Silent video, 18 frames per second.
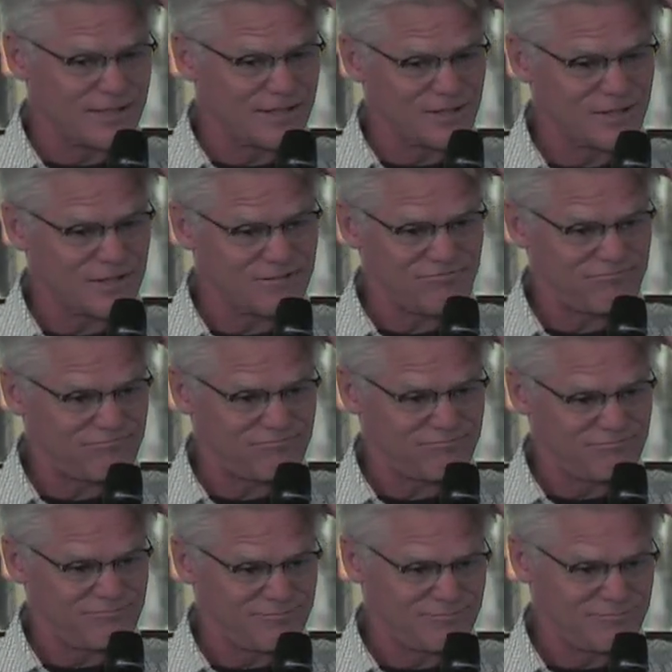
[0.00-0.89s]
this
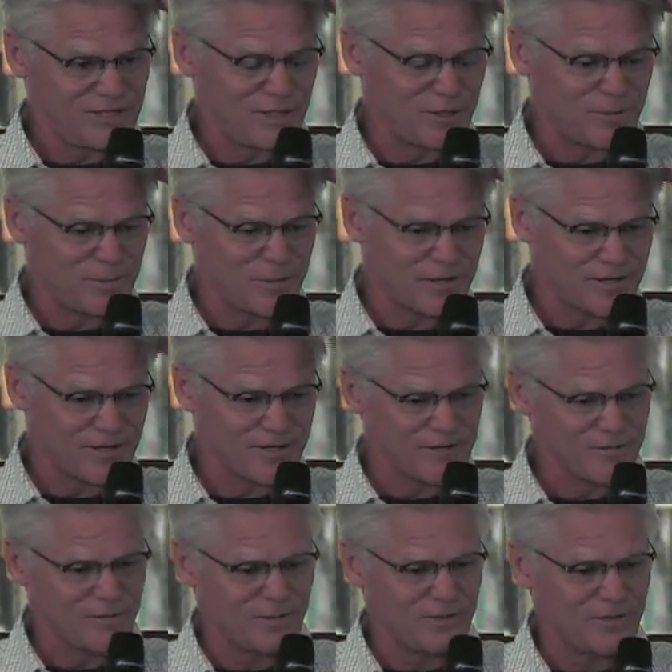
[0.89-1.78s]
dinner party
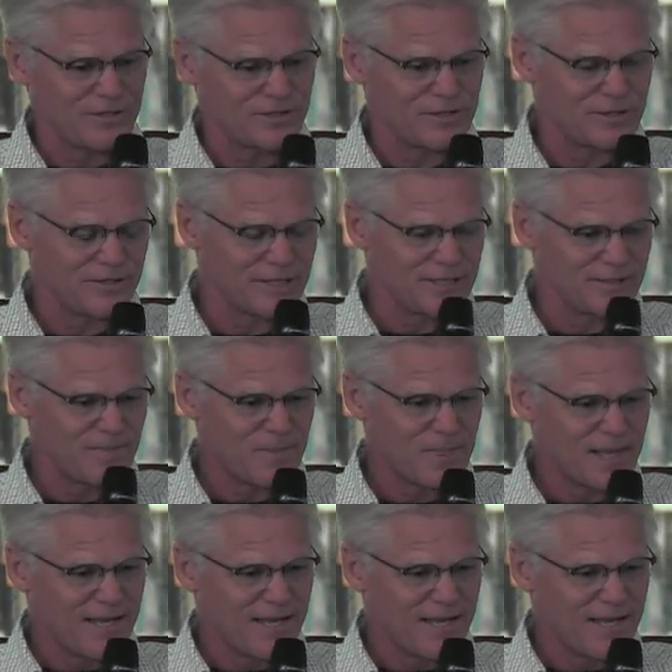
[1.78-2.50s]
that we went to, and